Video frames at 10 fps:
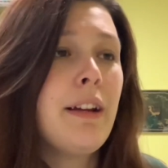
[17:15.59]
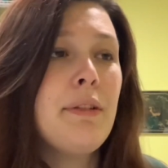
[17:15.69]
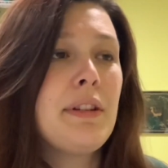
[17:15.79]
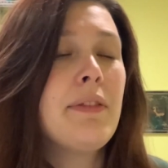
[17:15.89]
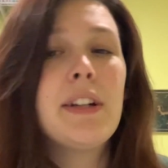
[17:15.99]
it
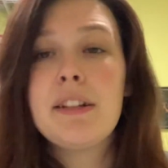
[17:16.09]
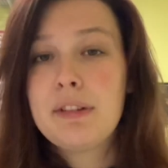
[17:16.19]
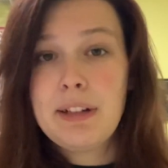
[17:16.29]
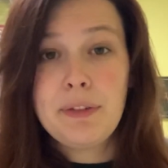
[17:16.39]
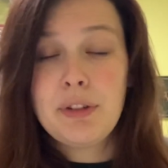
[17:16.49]
was very
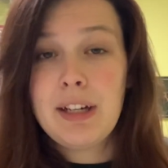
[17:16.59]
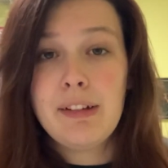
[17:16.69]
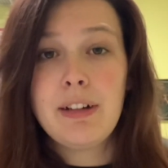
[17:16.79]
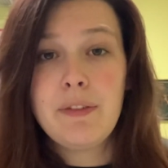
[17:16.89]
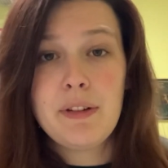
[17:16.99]
stressful trying to
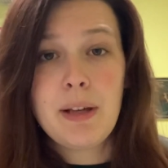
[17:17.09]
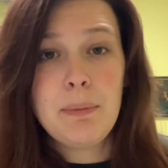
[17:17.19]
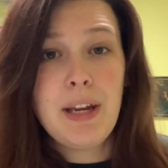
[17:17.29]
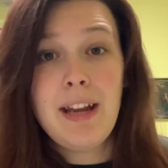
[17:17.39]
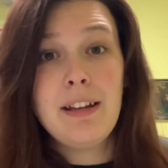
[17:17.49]
get ready for this
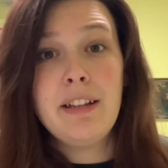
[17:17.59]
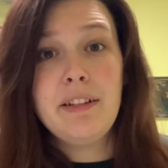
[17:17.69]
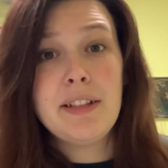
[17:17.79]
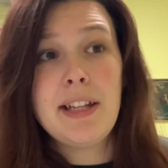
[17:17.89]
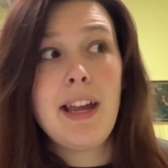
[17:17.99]
update, and
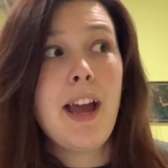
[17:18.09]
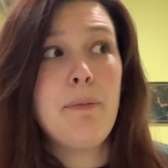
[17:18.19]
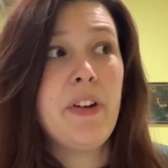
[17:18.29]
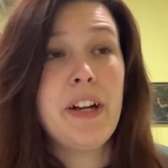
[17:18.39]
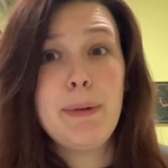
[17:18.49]
needless to say, I'm
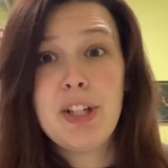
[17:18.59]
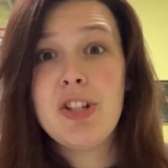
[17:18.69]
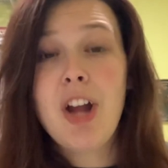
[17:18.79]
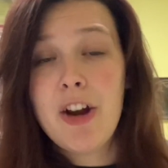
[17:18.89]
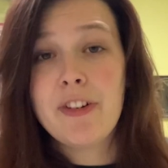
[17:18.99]
very much
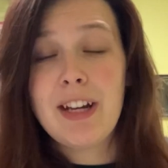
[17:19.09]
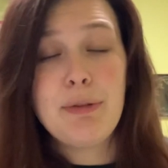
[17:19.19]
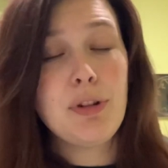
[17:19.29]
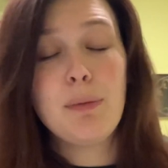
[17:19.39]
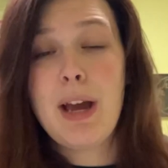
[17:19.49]
not ready,
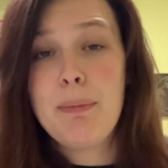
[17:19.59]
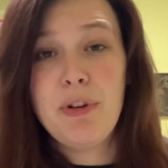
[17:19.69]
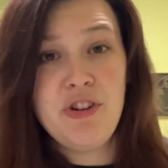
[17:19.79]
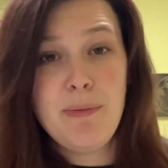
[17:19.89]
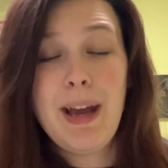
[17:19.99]
which is why I
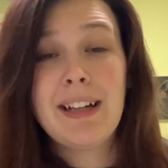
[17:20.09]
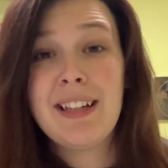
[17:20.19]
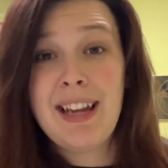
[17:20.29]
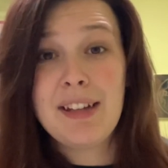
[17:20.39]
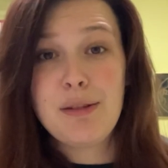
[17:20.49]
pushed it back
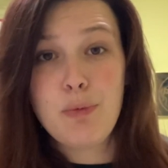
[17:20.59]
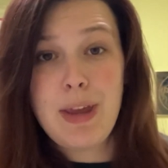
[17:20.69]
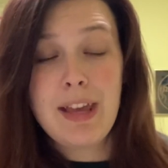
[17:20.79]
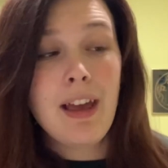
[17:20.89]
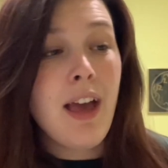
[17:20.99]
to next week.